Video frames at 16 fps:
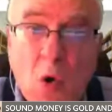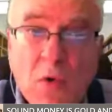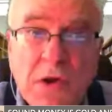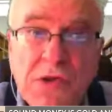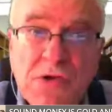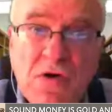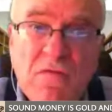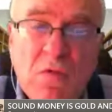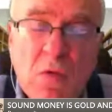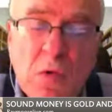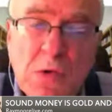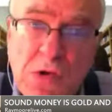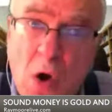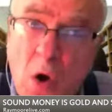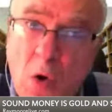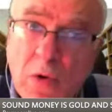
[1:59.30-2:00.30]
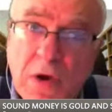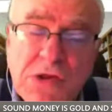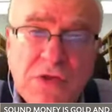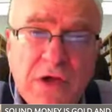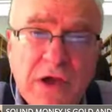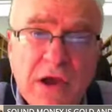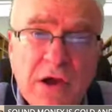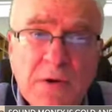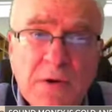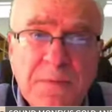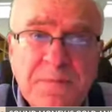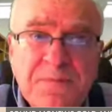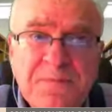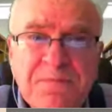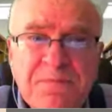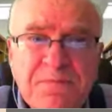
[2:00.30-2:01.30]
and silver was always there.
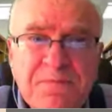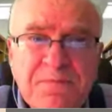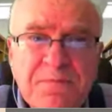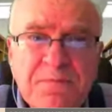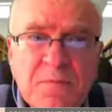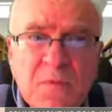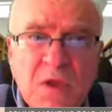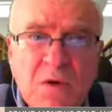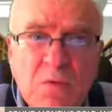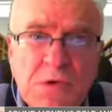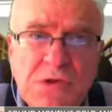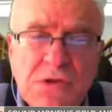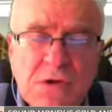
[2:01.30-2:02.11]
It was